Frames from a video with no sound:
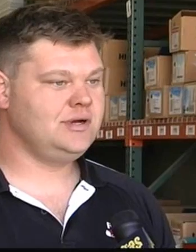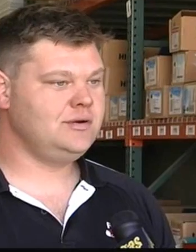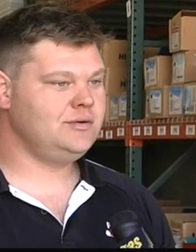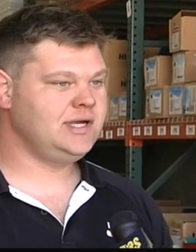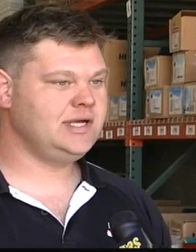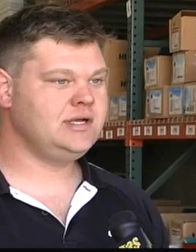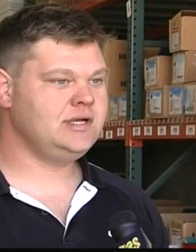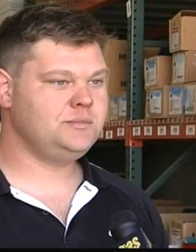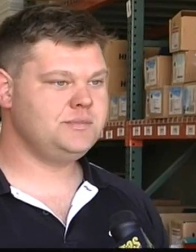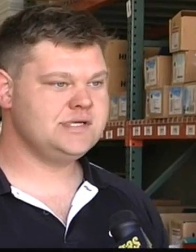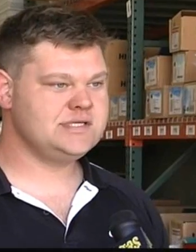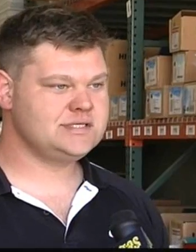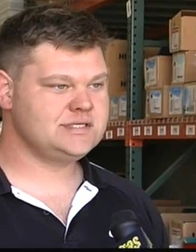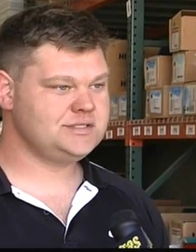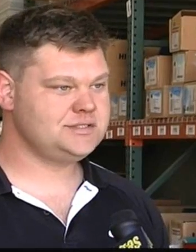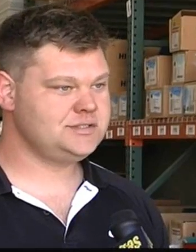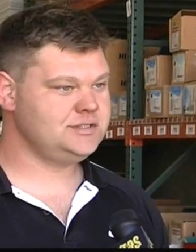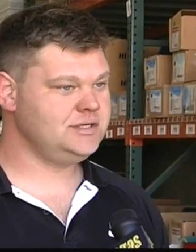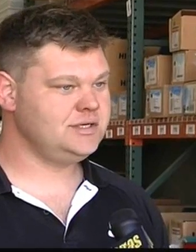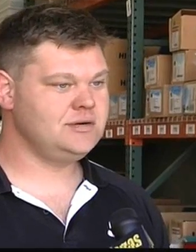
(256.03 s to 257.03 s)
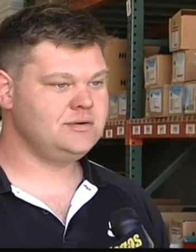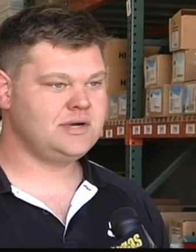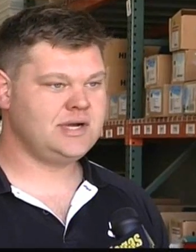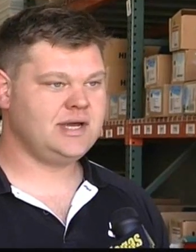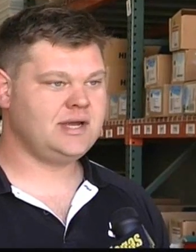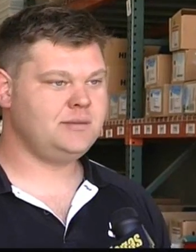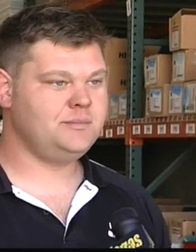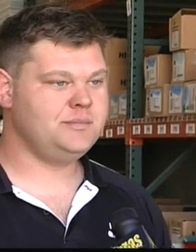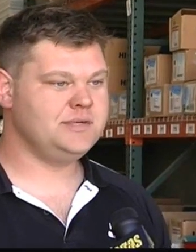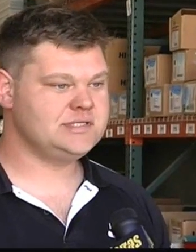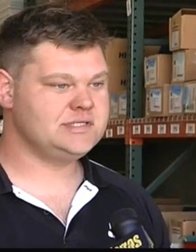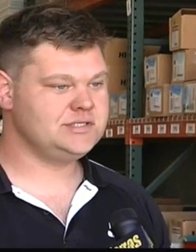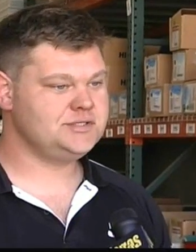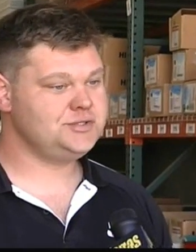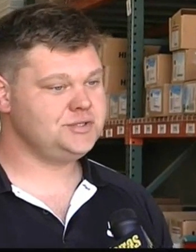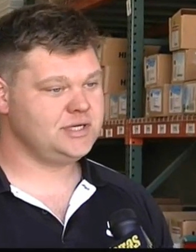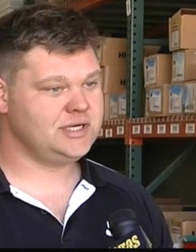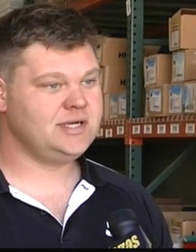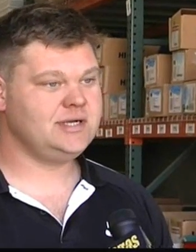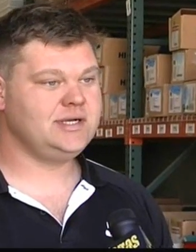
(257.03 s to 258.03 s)
you're going into business or you're going out of
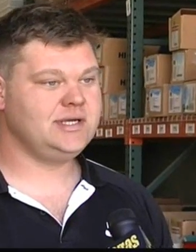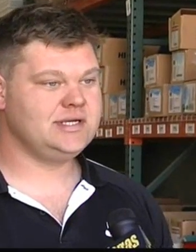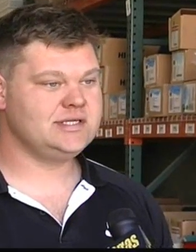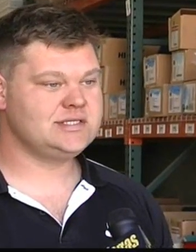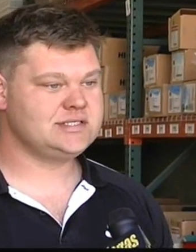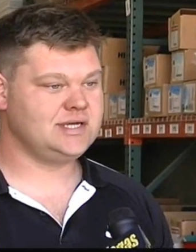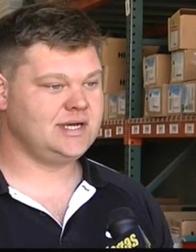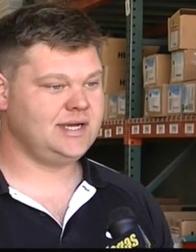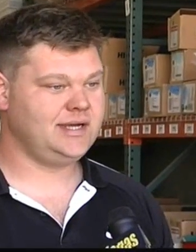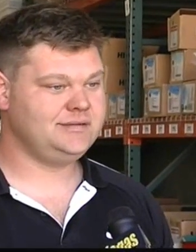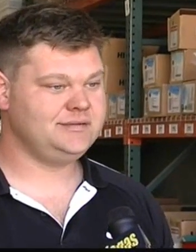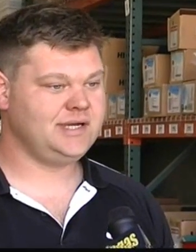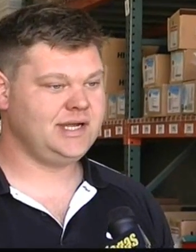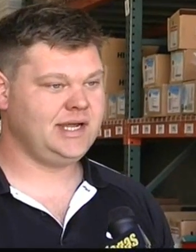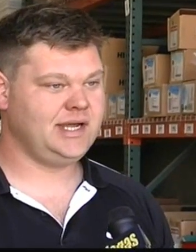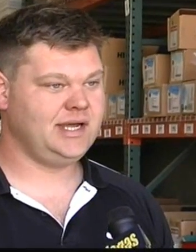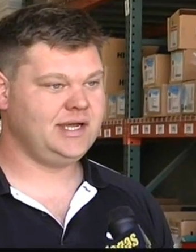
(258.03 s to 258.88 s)
business, you're going to need a sign.